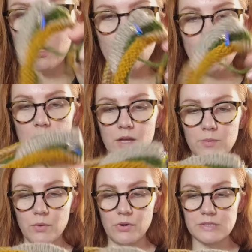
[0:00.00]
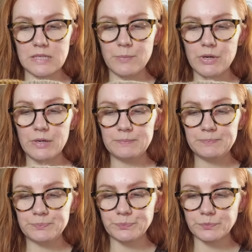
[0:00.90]
one more slipper,
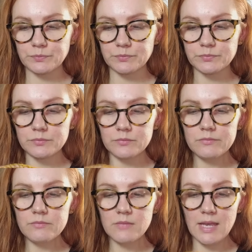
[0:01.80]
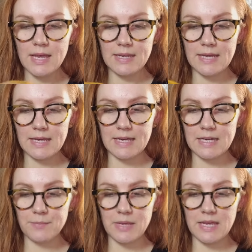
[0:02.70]
and I'm
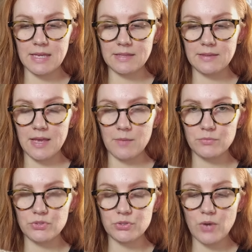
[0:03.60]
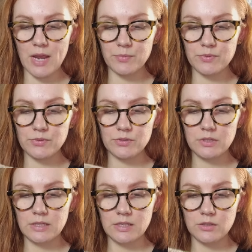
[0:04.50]
gonna make them striped
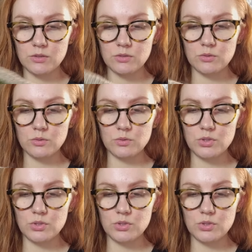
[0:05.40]
to